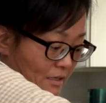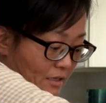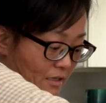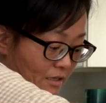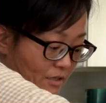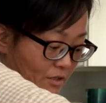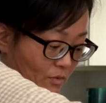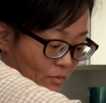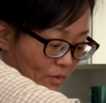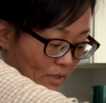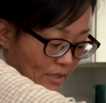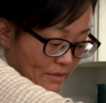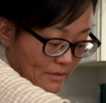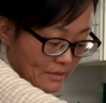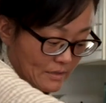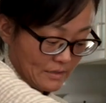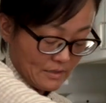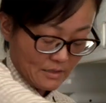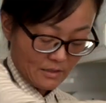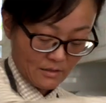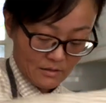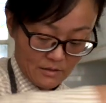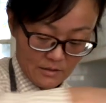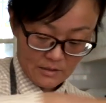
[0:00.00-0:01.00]
Otherwise,
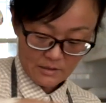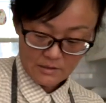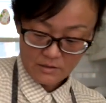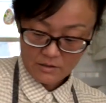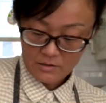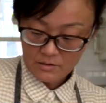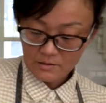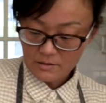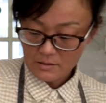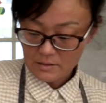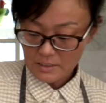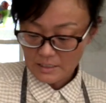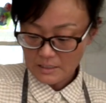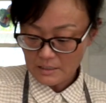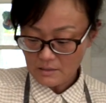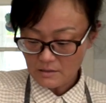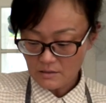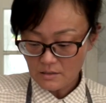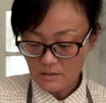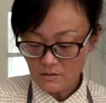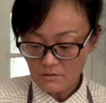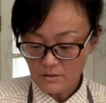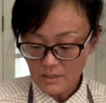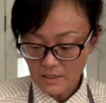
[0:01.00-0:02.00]
it's gonna start sticking
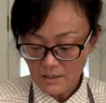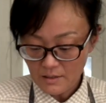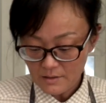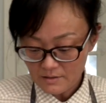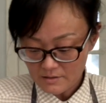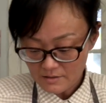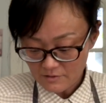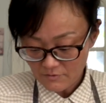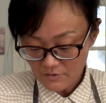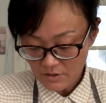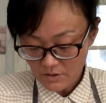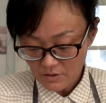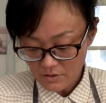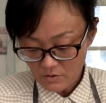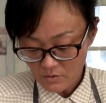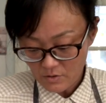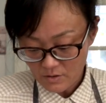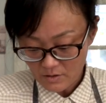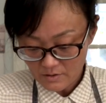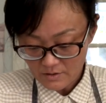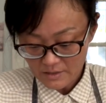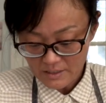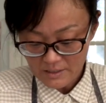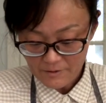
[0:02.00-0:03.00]
to your hands very
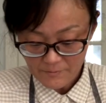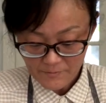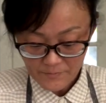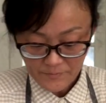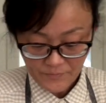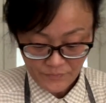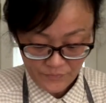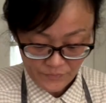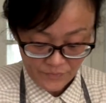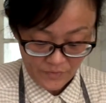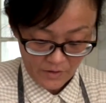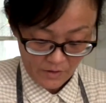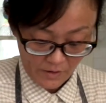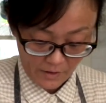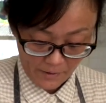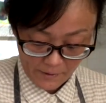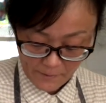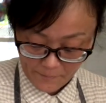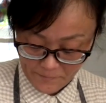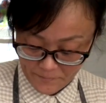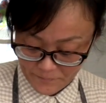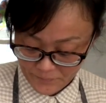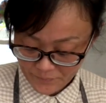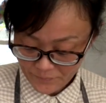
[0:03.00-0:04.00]
quickly.
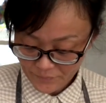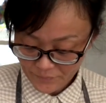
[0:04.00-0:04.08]
Okay.